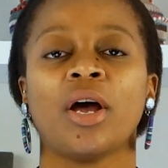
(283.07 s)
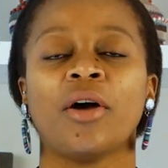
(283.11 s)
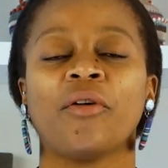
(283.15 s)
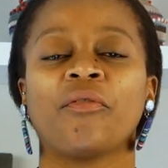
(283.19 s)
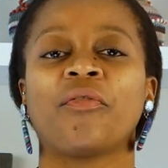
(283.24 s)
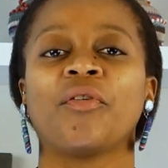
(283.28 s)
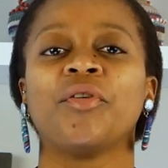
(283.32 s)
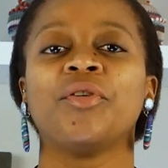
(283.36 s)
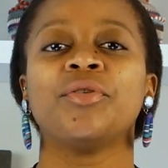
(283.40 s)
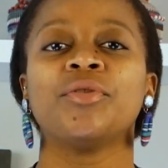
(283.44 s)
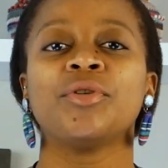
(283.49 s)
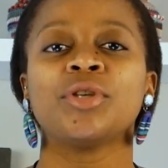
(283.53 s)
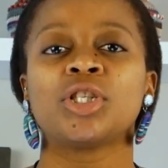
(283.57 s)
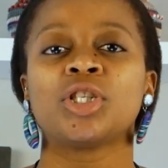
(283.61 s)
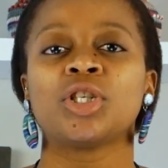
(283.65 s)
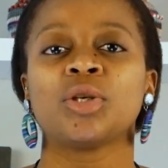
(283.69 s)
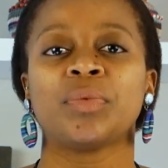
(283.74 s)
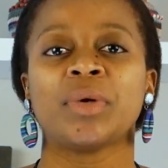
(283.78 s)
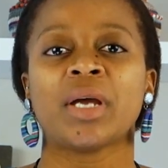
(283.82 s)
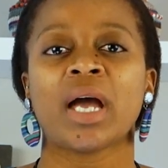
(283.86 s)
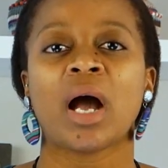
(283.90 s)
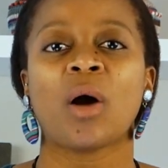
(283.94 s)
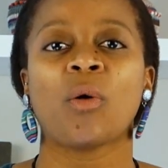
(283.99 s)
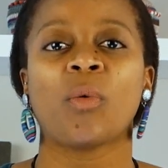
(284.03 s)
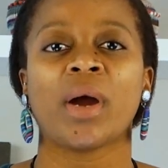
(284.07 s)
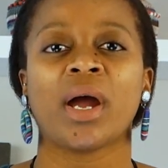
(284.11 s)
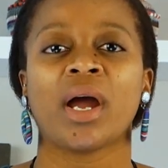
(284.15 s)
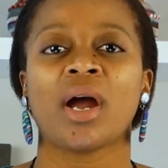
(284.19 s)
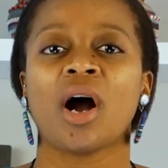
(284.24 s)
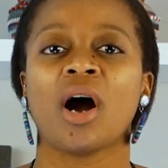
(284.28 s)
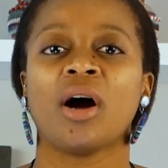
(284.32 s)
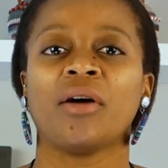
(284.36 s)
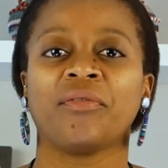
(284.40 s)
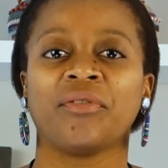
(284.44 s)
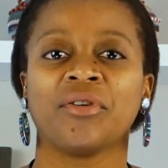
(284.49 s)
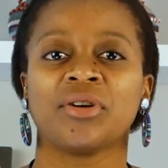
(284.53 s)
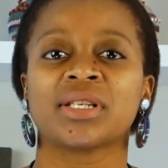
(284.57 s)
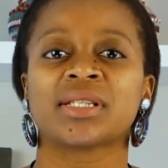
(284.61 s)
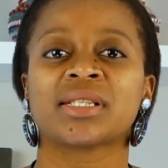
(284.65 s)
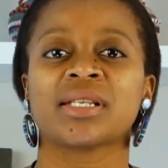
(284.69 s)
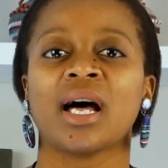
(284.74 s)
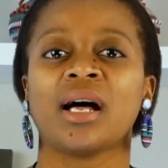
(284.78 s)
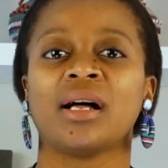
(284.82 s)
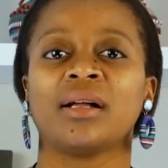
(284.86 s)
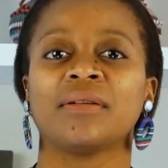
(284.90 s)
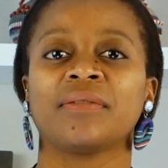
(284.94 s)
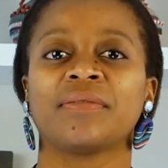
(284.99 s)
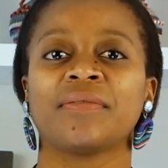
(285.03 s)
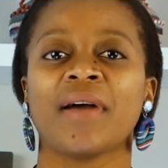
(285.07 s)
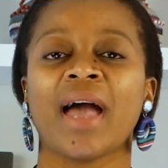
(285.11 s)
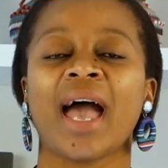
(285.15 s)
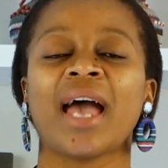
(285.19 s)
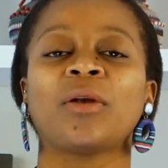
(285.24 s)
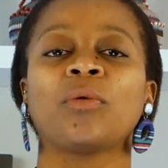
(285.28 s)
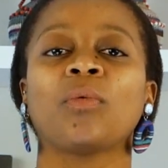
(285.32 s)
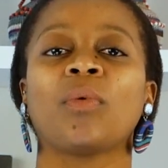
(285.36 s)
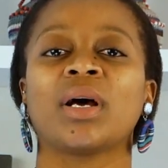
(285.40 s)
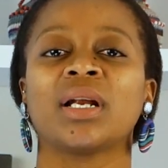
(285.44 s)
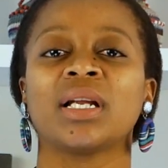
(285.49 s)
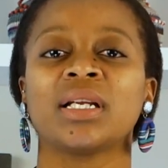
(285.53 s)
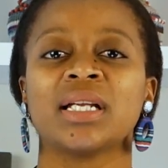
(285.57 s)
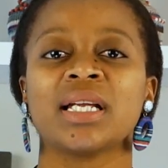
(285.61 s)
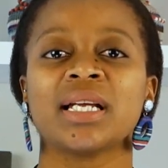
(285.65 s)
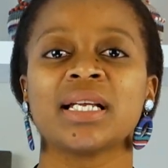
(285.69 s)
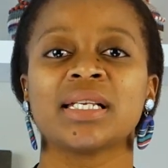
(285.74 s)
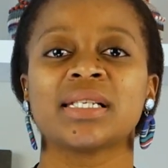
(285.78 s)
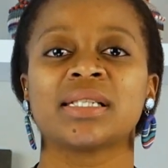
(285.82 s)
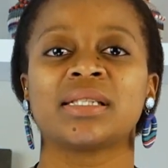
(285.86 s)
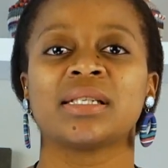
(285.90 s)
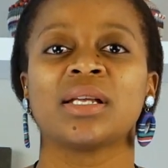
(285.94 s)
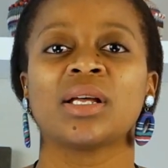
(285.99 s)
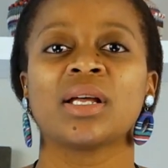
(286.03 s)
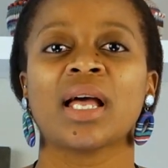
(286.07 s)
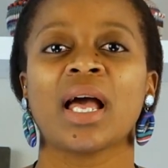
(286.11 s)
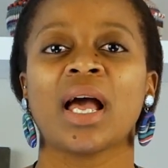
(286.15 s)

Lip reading: for you to be aware of yourself and what it is